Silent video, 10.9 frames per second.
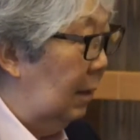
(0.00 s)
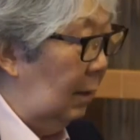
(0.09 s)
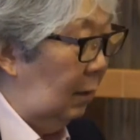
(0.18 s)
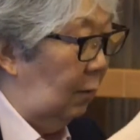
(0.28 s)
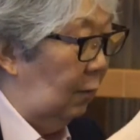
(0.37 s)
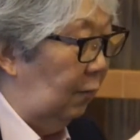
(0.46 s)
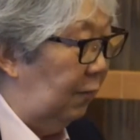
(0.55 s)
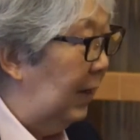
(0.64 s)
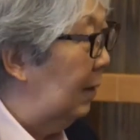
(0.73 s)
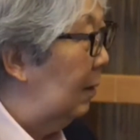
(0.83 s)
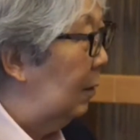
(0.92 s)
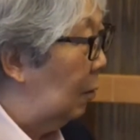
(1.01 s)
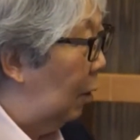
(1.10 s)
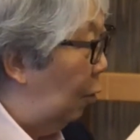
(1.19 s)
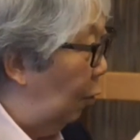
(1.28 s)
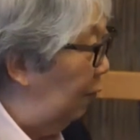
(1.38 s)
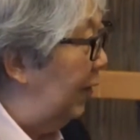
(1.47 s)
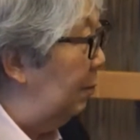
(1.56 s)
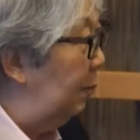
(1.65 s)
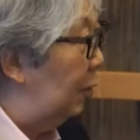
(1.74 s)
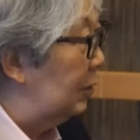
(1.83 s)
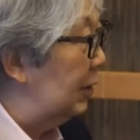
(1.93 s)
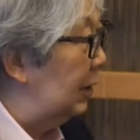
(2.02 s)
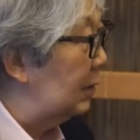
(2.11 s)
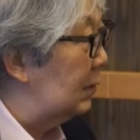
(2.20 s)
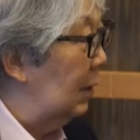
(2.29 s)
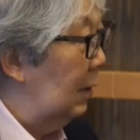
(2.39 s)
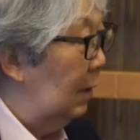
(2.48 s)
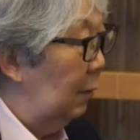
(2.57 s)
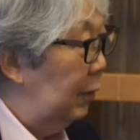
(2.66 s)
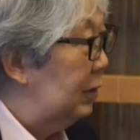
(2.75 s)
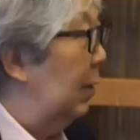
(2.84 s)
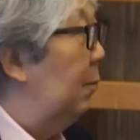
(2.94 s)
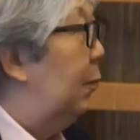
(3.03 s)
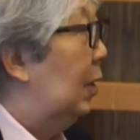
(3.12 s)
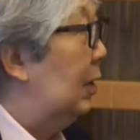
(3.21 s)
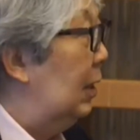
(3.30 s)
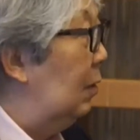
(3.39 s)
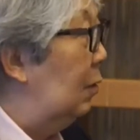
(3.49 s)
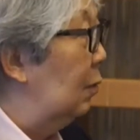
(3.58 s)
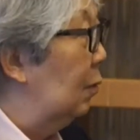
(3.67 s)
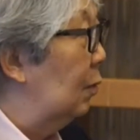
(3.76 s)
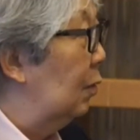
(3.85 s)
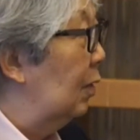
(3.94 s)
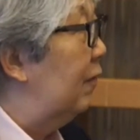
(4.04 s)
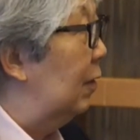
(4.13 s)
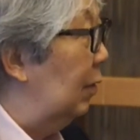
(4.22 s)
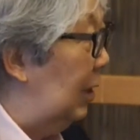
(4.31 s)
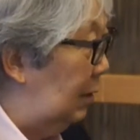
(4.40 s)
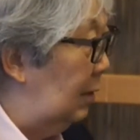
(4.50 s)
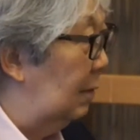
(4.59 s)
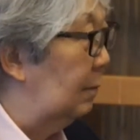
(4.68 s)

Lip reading: to fund, to co-fund projects which are important to the foundation.